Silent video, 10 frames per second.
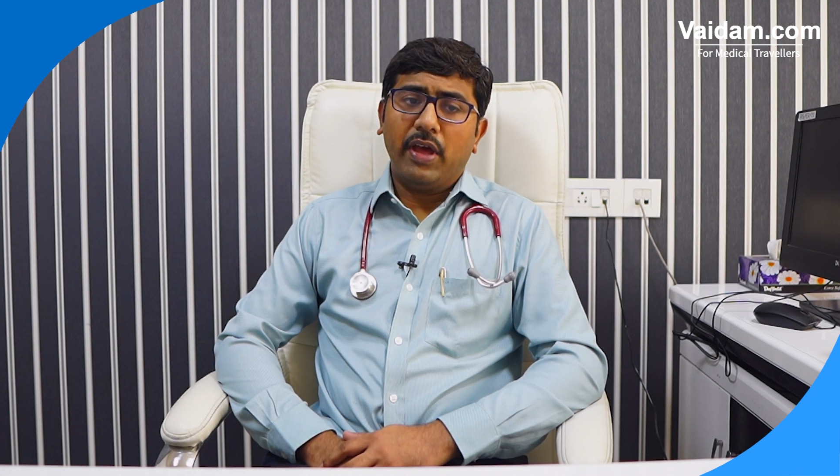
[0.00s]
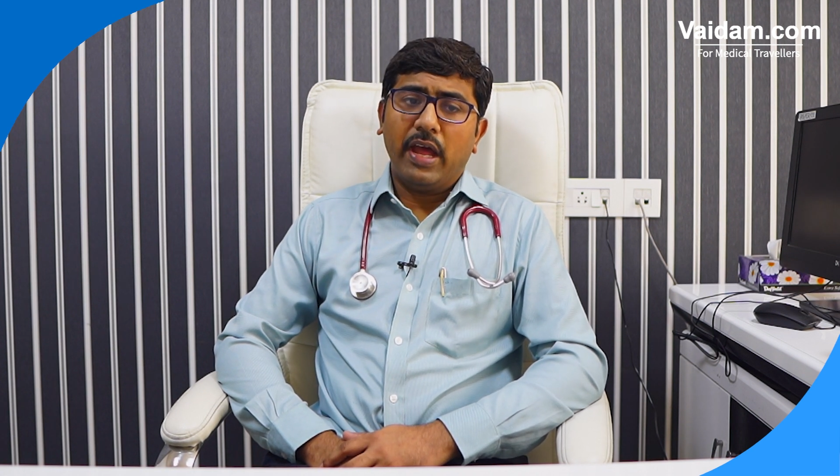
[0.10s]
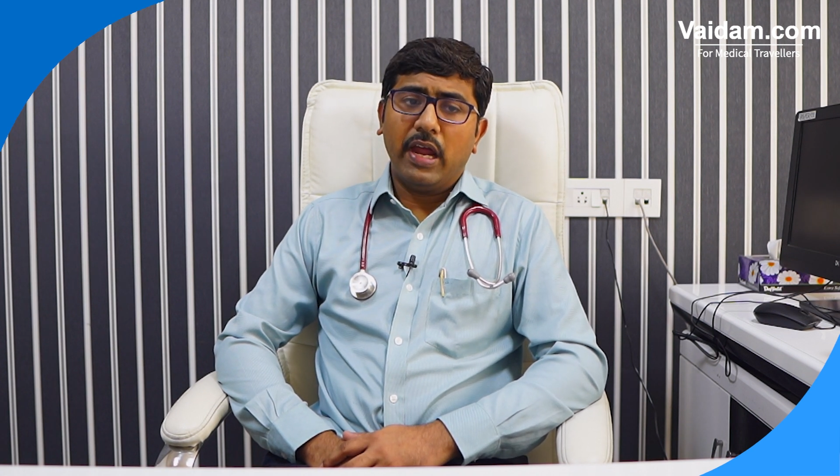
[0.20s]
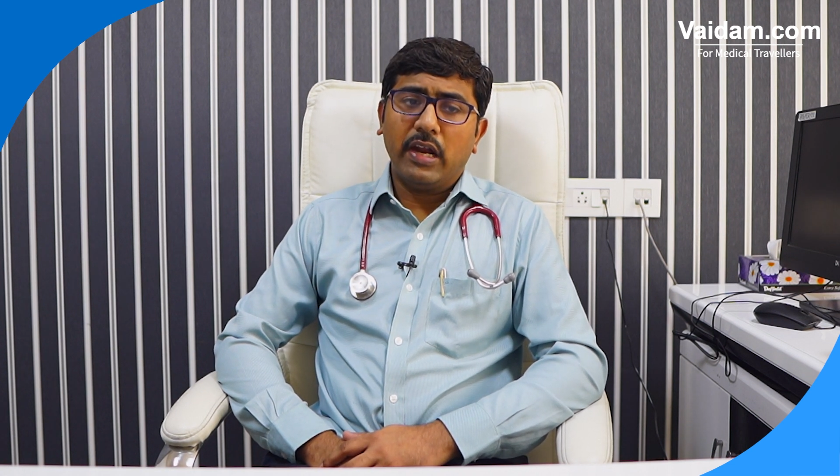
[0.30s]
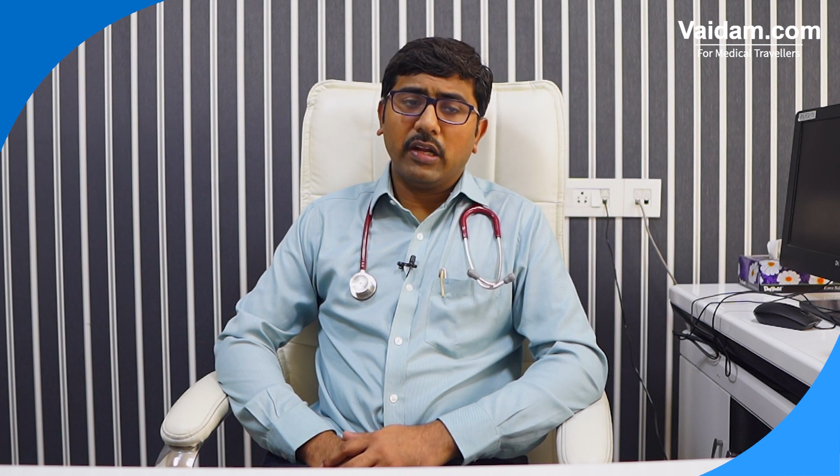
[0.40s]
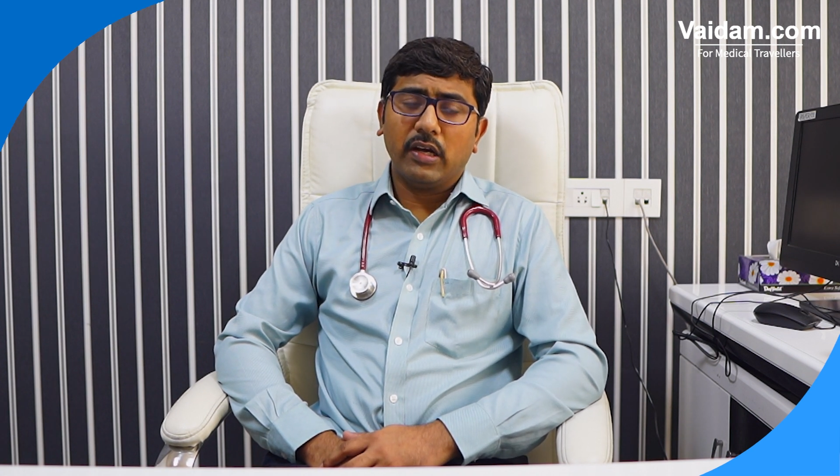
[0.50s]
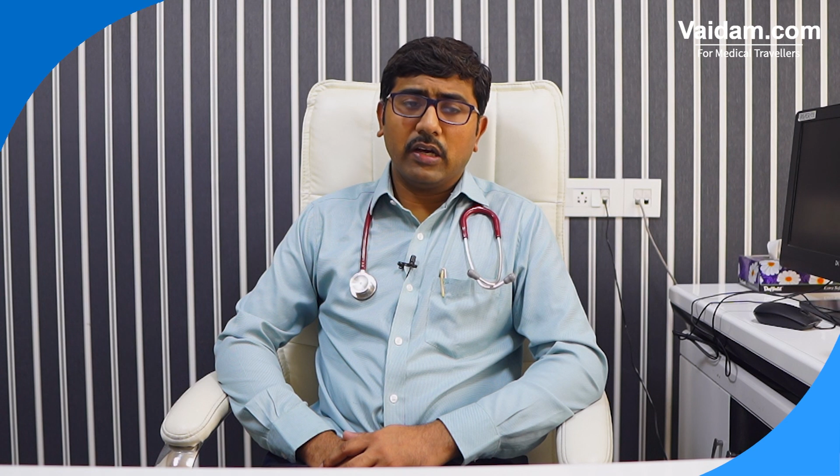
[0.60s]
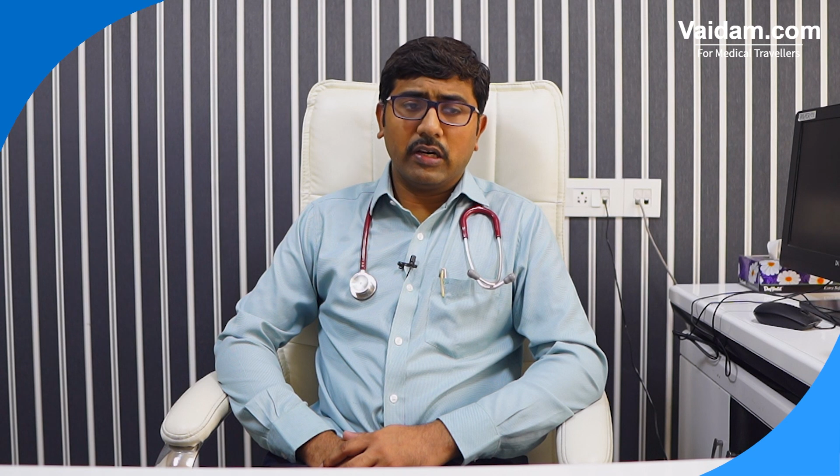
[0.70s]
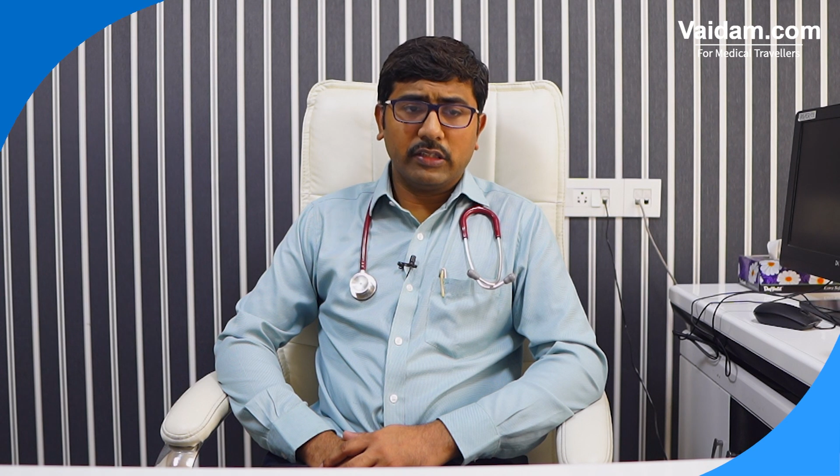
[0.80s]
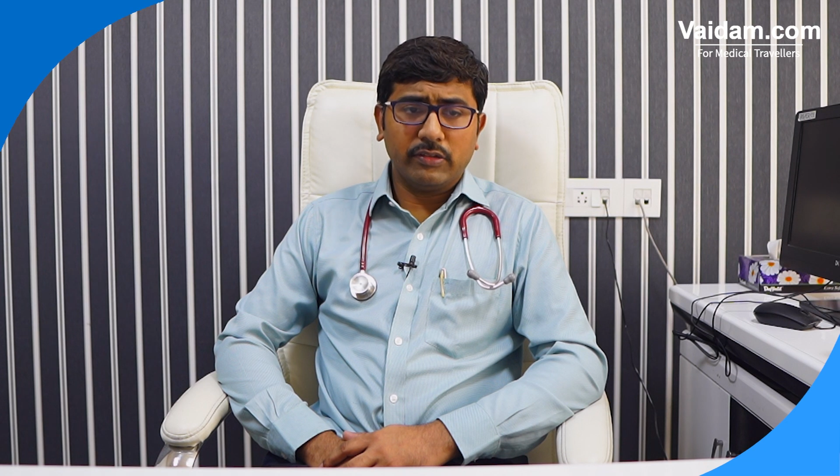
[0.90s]
and
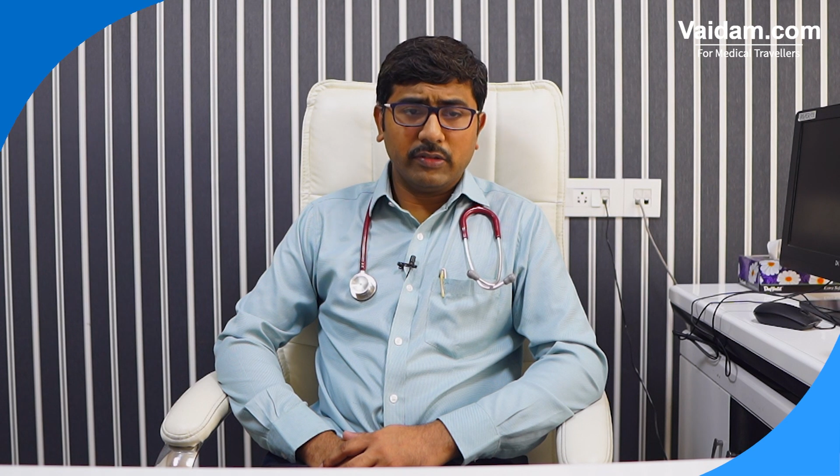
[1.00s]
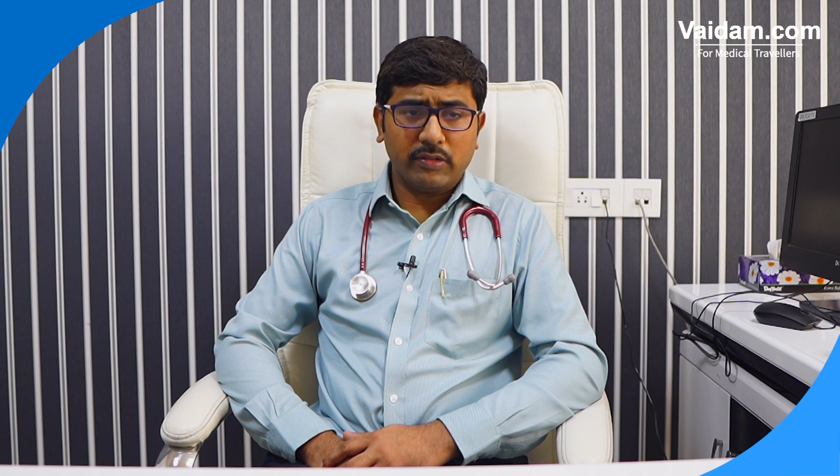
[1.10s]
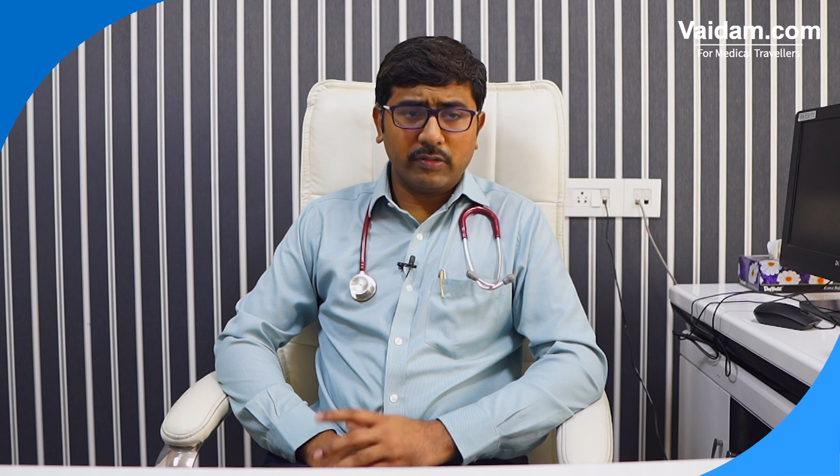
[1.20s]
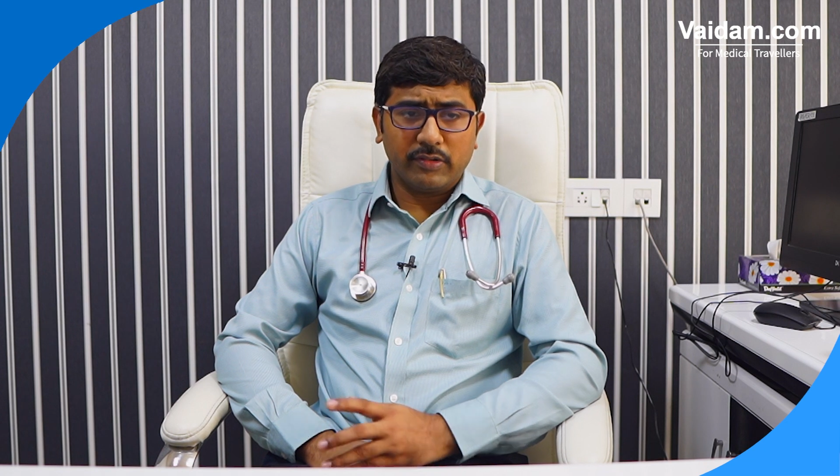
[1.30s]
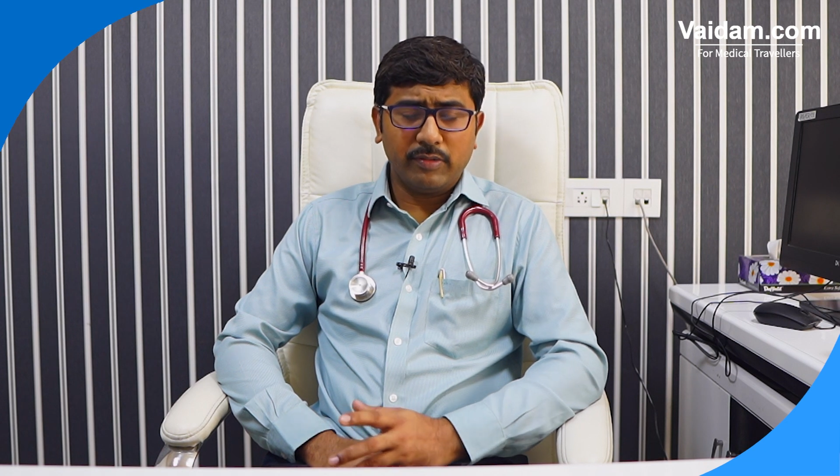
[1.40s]
other